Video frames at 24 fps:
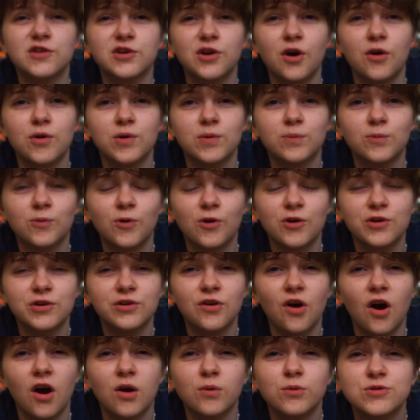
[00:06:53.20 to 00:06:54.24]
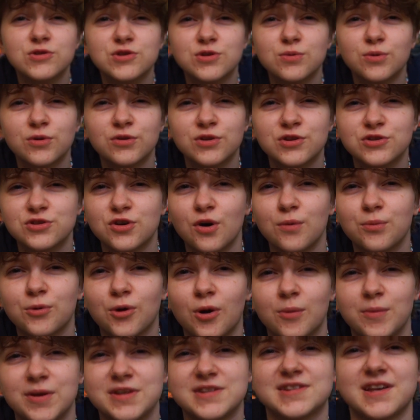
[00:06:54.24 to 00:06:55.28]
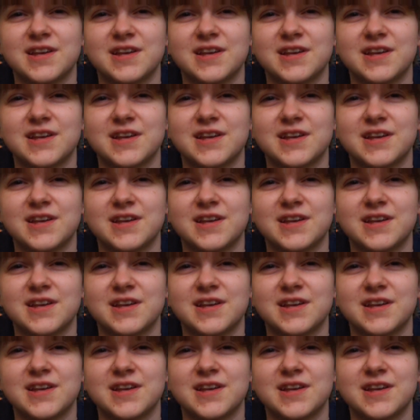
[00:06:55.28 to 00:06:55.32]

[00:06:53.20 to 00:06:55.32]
the golden one, I will do what the top comment